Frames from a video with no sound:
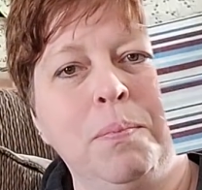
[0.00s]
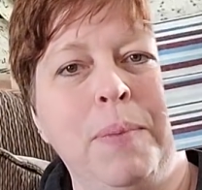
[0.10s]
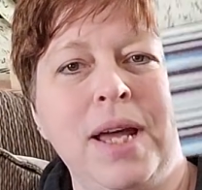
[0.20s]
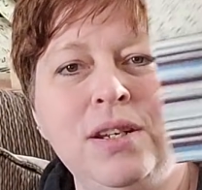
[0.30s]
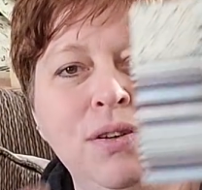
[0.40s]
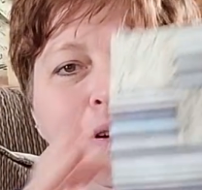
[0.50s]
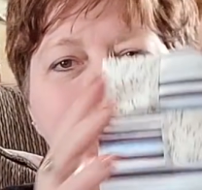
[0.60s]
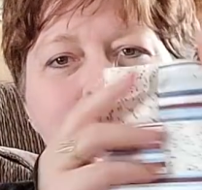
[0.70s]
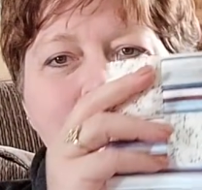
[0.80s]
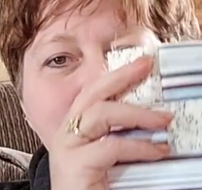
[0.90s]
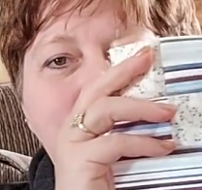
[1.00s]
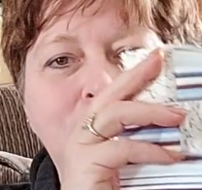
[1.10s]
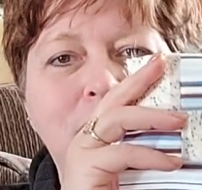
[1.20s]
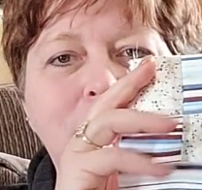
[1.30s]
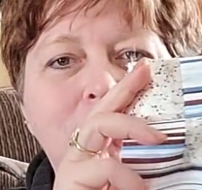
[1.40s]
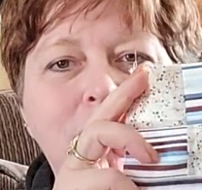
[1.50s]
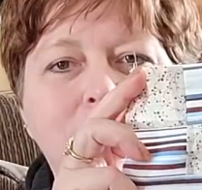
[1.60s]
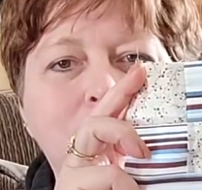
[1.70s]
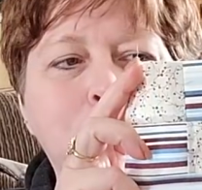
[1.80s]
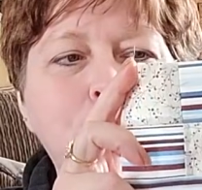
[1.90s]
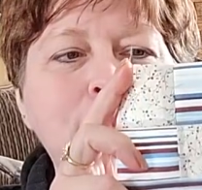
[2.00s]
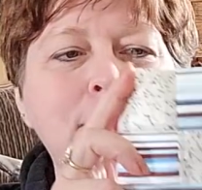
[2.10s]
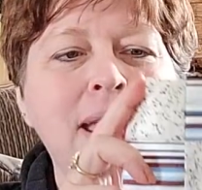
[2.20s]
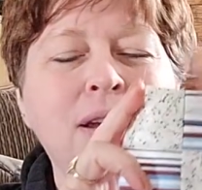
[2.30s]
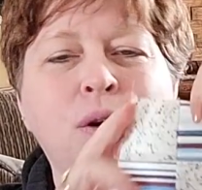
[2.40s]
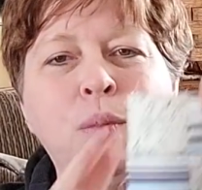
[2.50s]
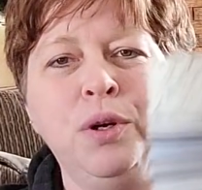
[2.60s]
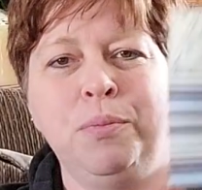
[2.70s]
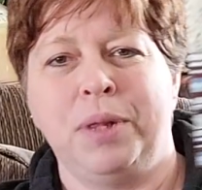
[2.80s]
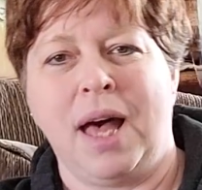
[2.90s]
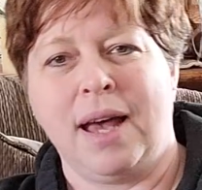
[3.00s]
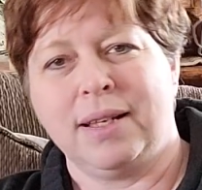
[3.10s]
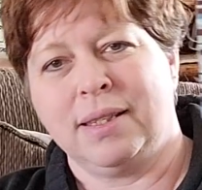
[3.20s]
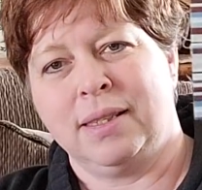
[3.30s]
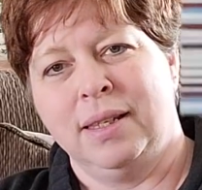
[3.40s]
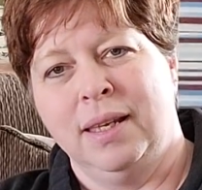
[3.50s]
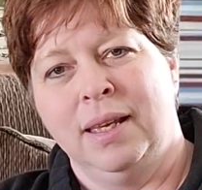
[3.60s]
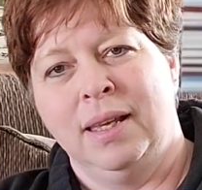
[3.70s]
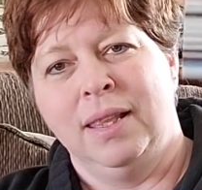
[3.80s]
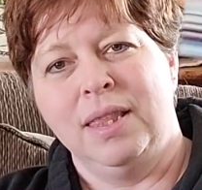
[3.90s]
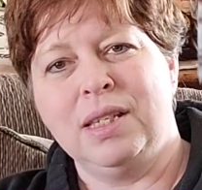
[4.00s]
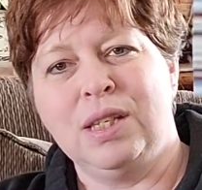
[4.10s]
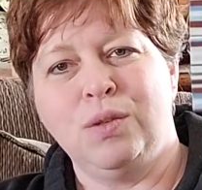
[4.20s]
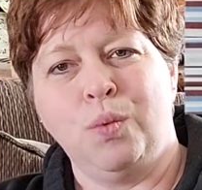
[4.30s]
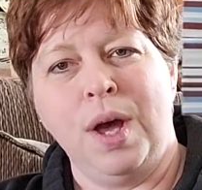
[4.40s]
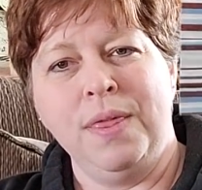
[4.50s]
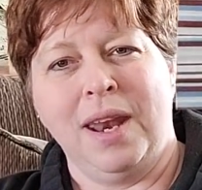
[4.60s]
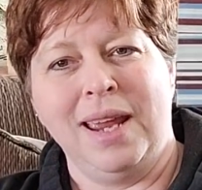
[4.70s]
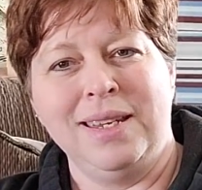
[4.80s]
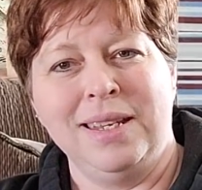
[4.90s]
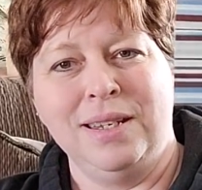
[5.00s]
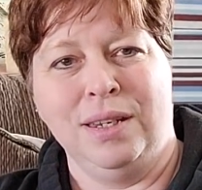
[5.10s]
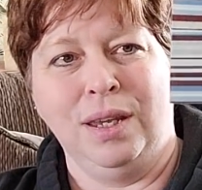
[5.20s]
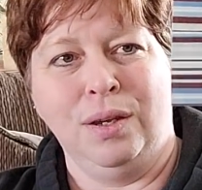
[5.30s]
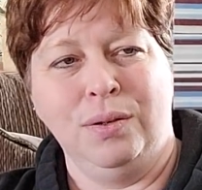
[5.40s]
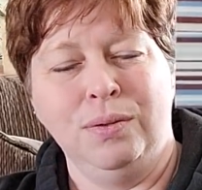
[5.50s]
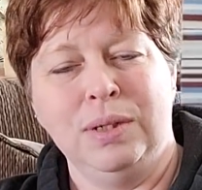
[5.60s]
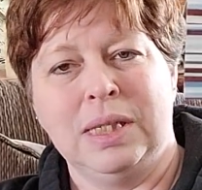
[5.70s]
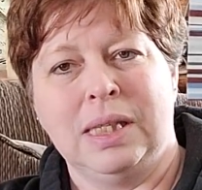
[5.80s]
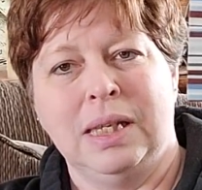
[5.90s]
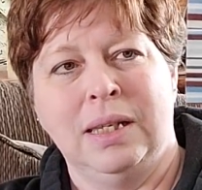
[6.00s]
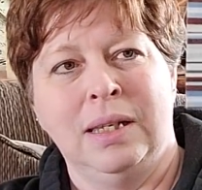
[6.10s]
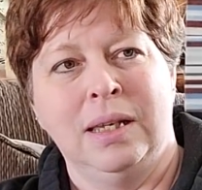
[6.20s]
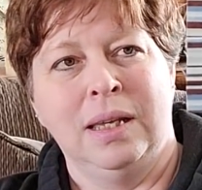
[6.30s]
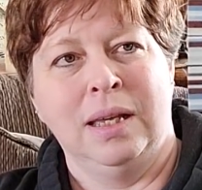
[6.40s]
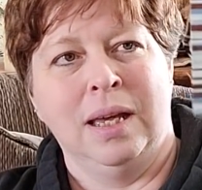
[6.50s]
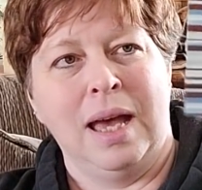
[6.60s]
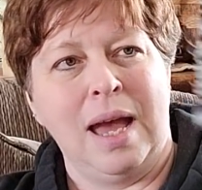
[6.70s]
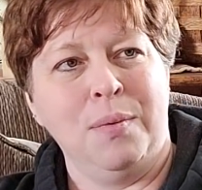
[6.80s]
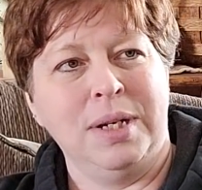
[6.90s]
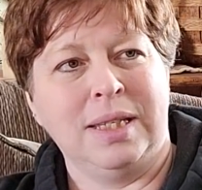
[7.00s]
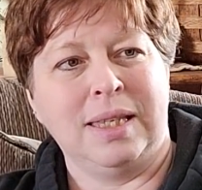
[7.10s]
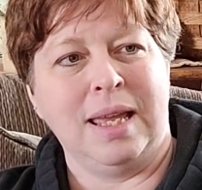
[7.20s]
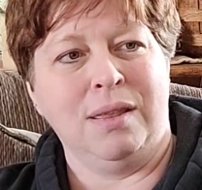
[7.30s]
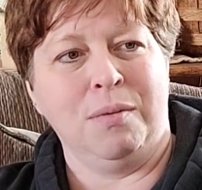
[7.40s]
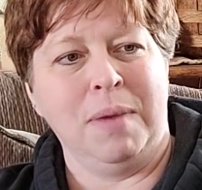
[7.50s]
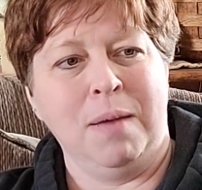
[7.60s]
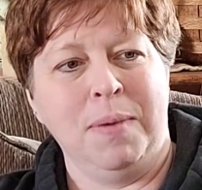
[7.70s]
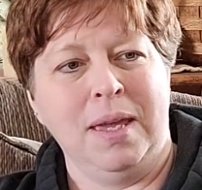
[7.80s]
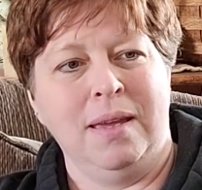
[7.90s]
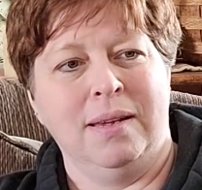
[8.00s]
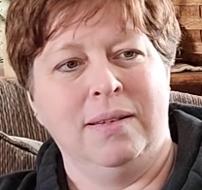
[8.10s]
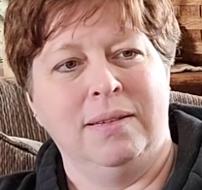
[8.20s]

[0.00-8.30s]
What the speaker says: bundle of pre-made quilt blocks. This is one that I didn't use. I want to say they're maybe